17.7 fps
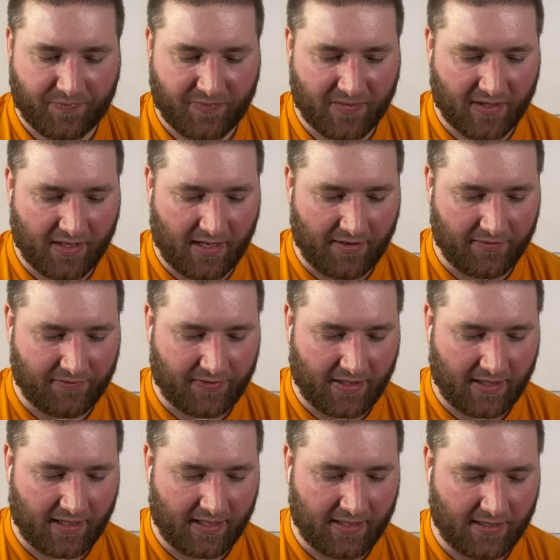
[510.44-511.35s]

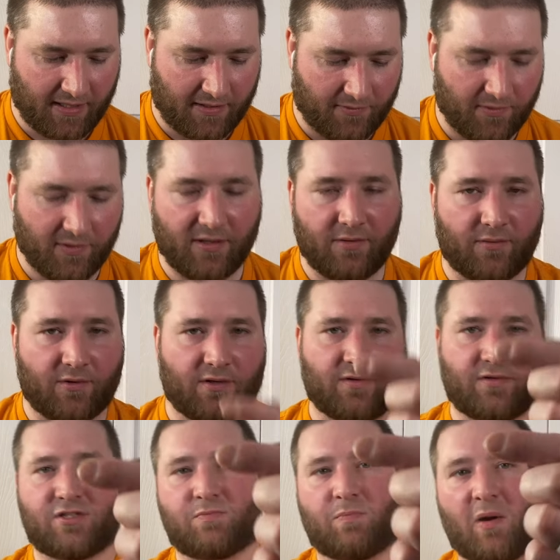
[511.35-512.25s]
Left-handed, I really
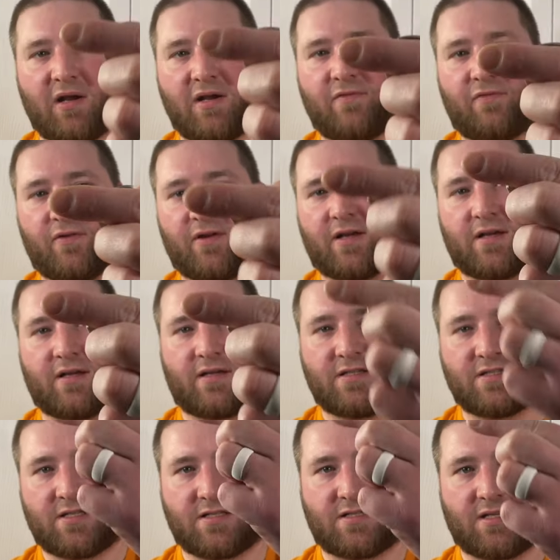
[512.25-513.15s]
want to Spidey flick it
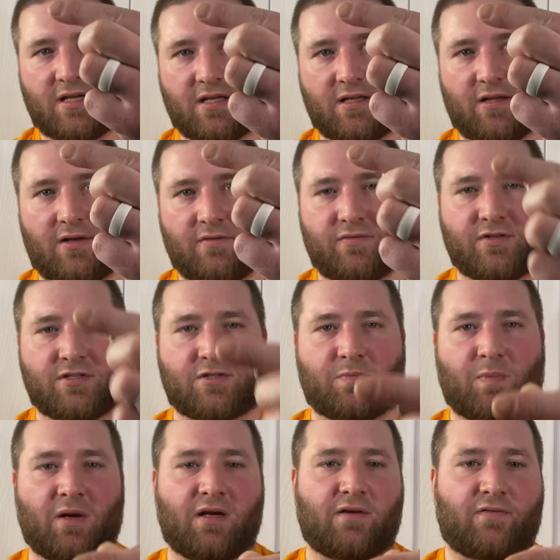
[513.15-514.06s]
because I love the
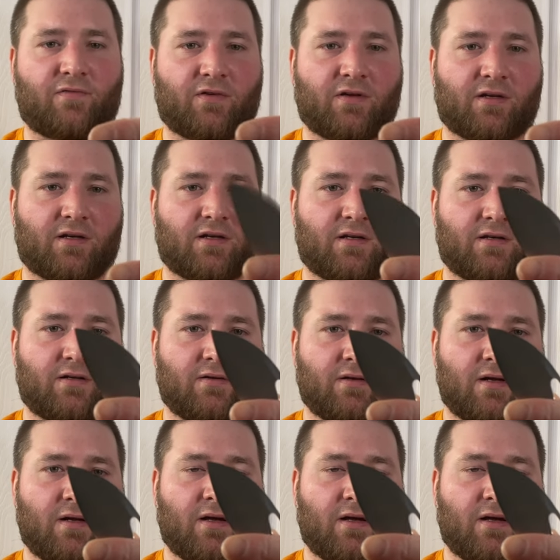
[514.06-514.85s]
Spidey flick, you know?